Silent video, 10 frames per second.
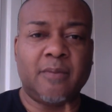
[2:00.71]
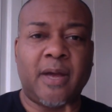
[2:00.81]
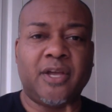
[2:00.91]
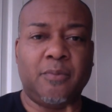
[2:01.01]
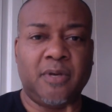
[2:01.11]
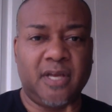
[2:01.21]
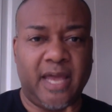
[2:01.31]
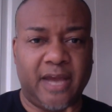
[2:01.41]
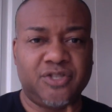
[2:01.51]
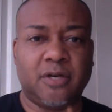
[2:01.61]
about
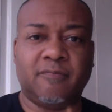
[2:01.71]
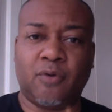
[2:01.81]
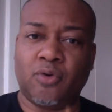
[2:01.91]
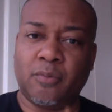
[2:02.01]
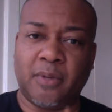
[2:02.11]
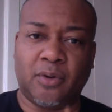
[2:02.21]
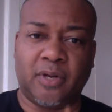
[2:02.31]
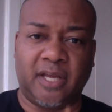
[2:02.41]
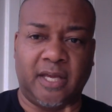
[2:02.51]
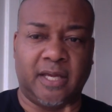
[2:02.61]
communication and
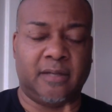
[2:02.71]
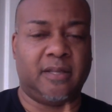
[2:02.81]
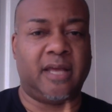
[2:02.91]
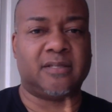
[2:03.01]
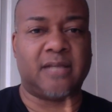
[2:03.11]
vulnerability and things